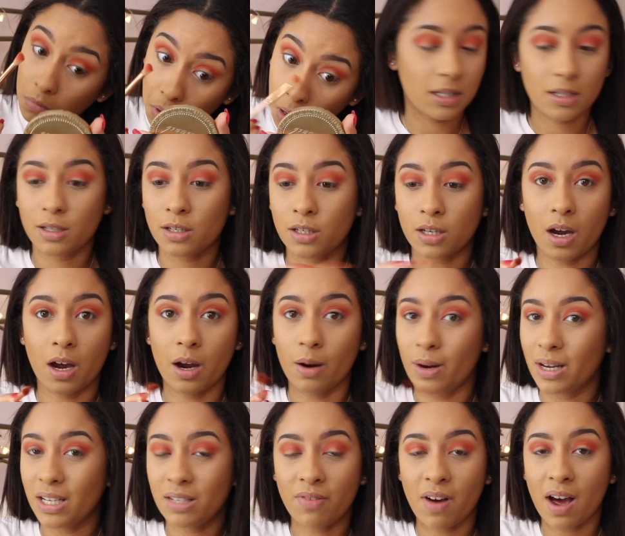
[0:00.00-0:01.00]
So
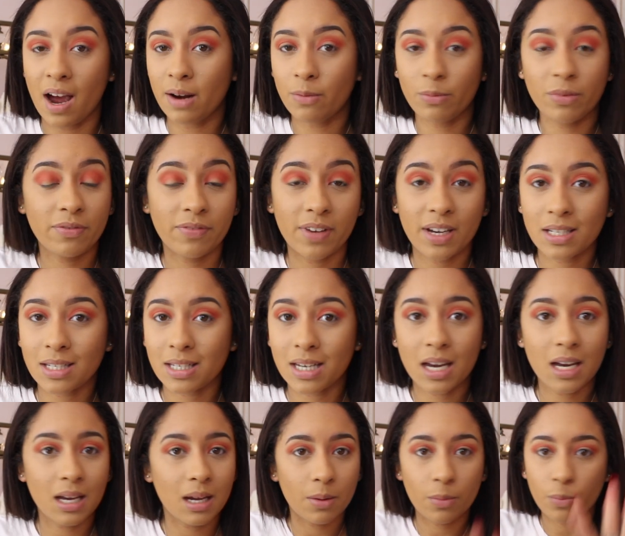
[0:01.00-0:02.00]
it's fine, we fixed
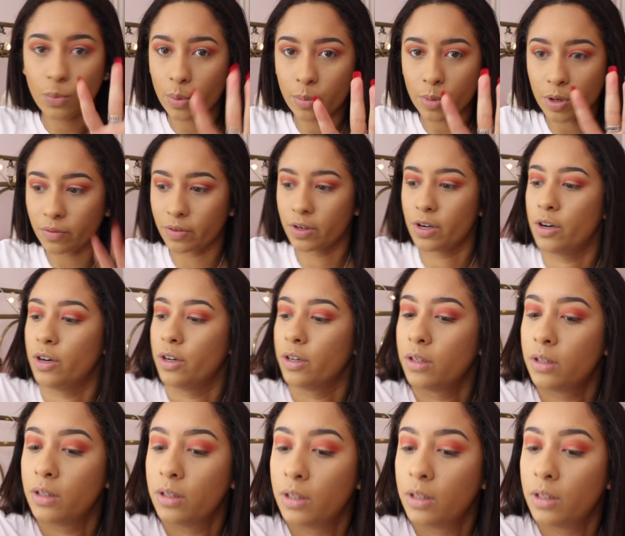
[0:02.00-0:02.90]
it, we're moving on.